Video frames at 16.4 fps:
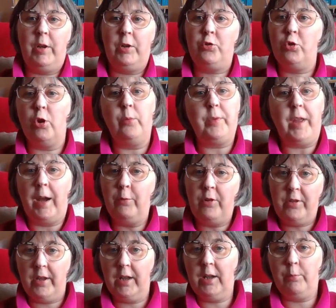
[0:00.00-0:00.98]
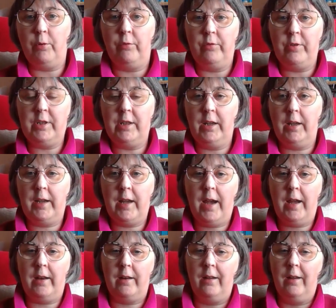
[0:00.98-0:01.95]
a trope that I would think about reading
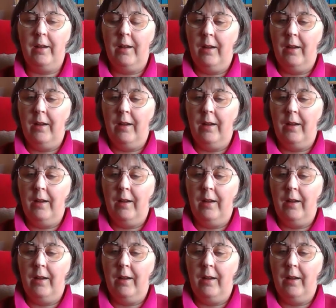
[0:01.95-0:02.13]
again.